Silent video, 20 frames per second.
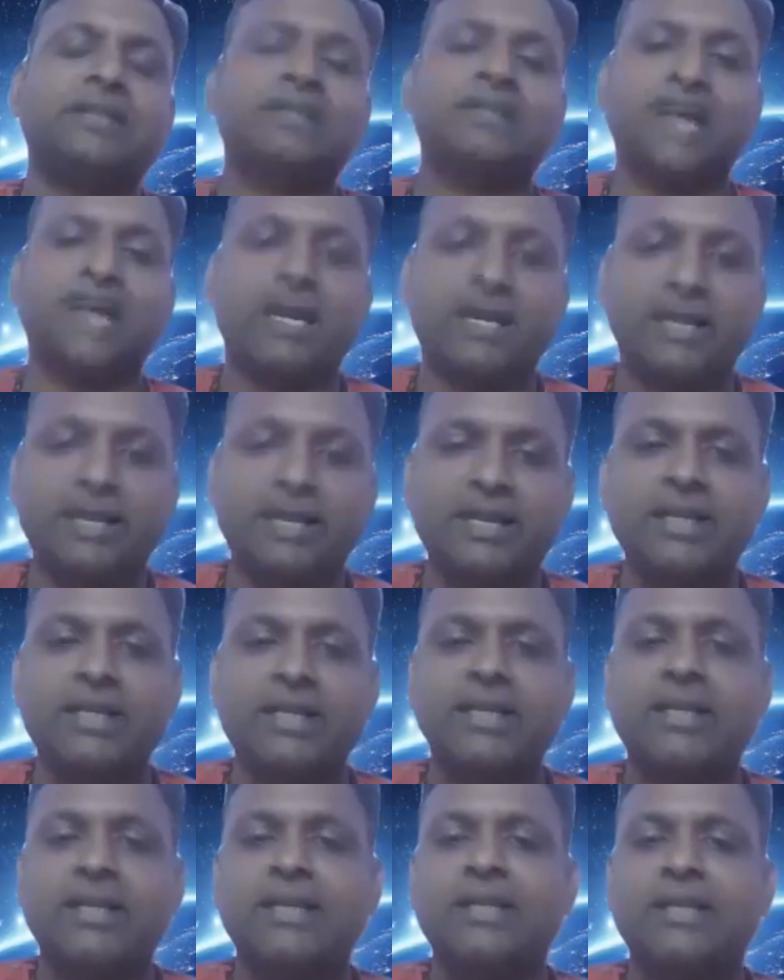Saturn.
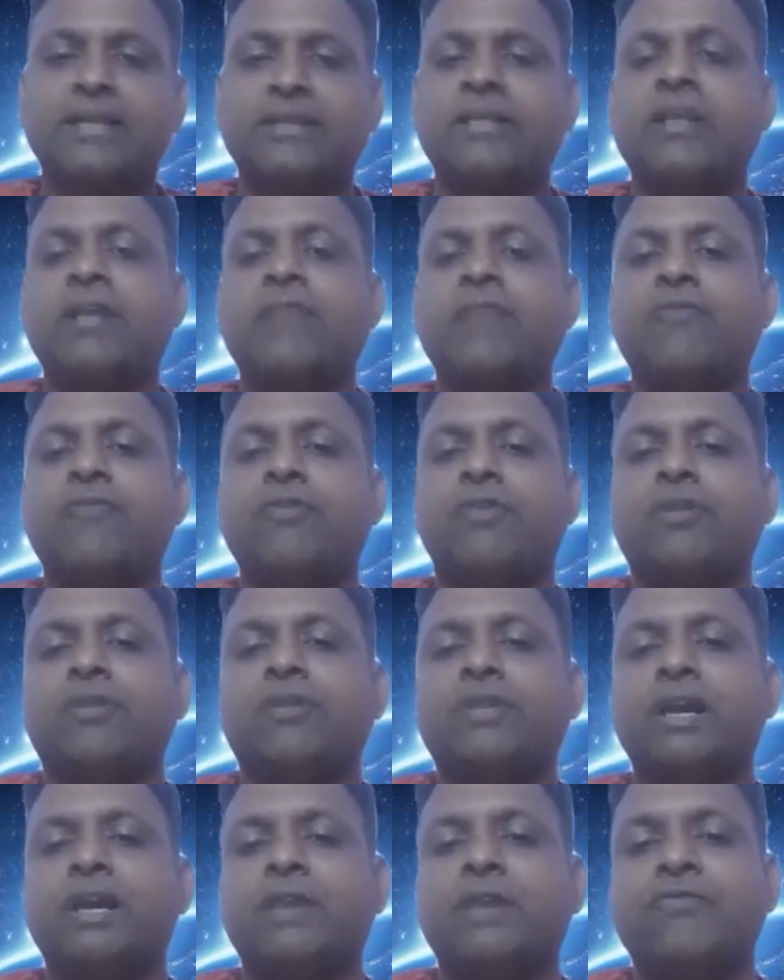Therefore,
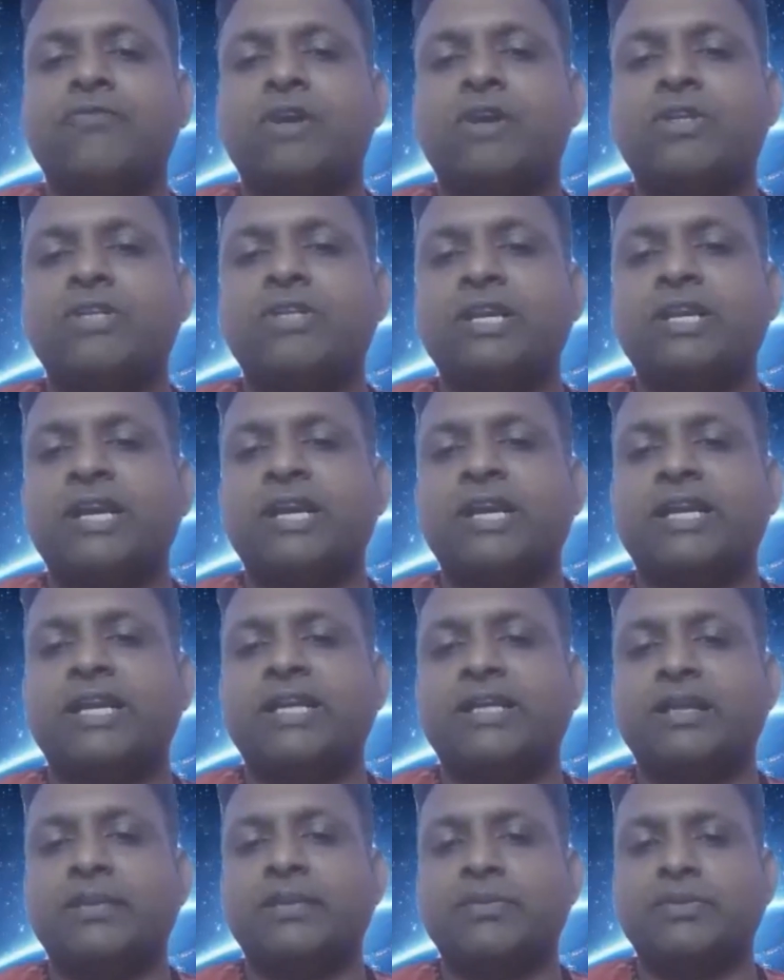they are fortunate in
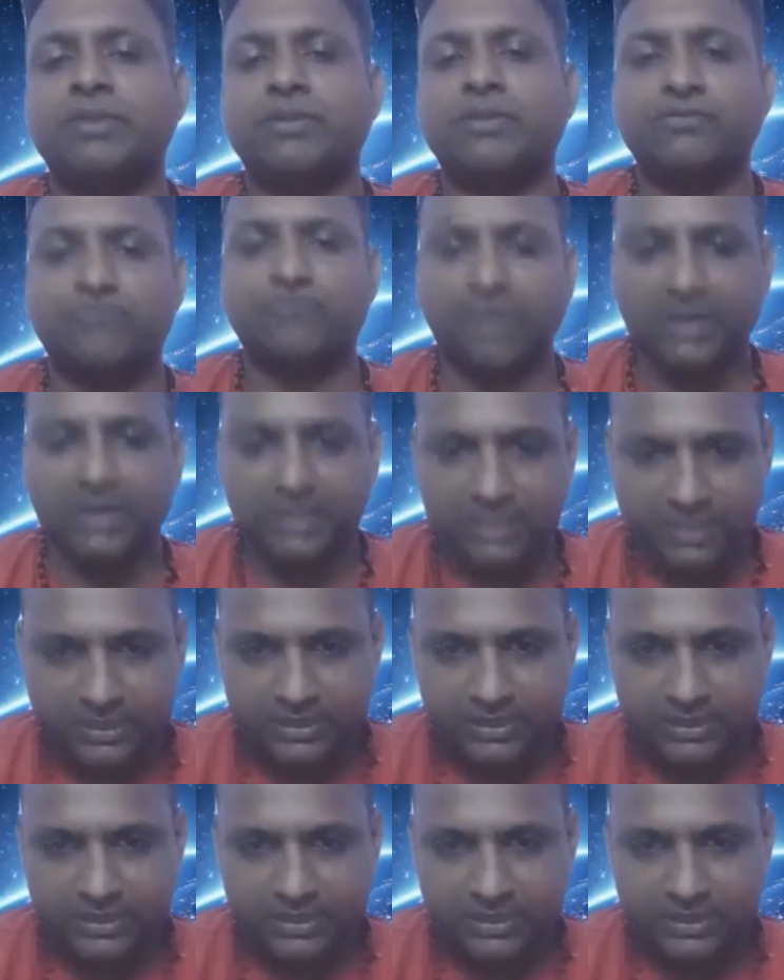terms of work.